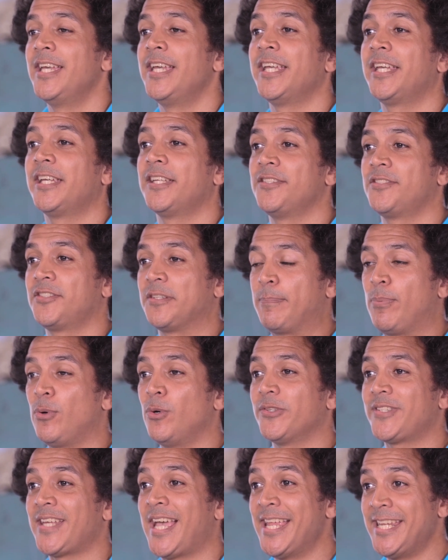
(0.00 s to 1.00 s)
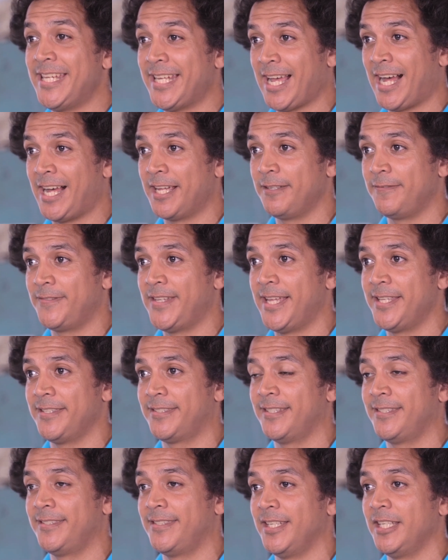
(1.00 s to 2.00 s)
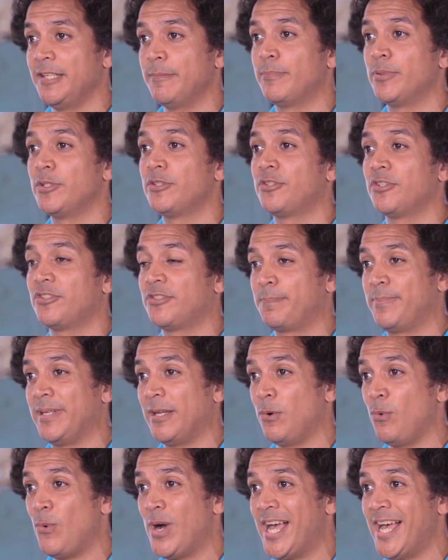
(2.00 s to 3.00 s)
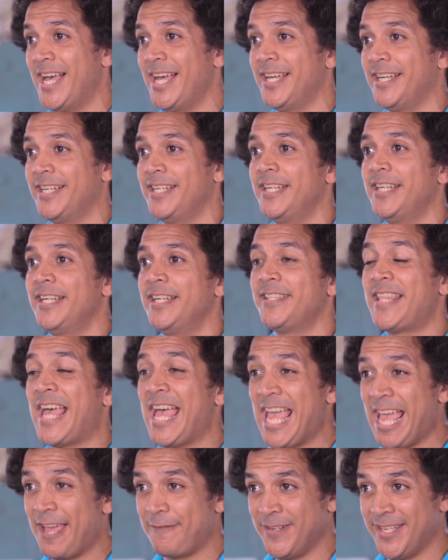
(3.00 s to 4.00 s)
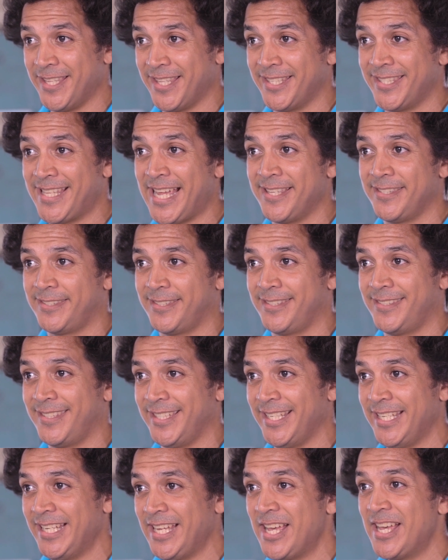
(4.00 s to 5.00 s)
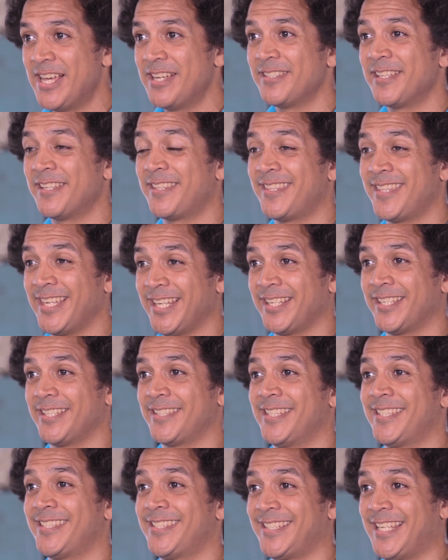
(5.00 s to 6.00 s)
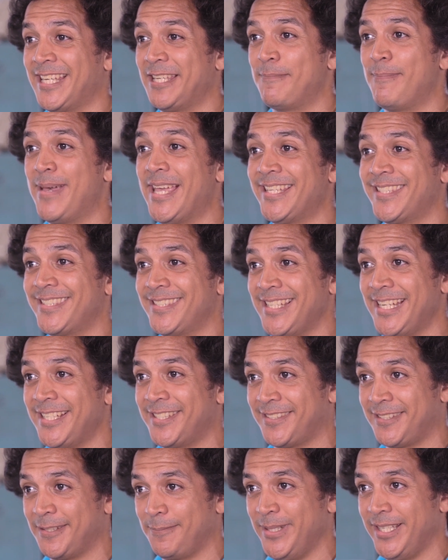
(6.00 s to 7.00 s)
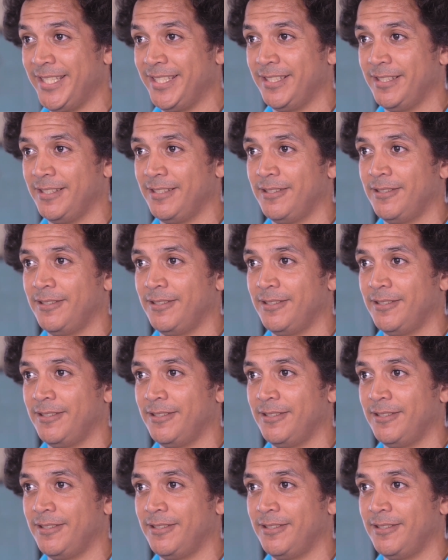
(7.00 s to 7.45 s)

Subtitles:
it can support any kind of density, but just be aware, the heavier the density, the thicker the skin base needs to be.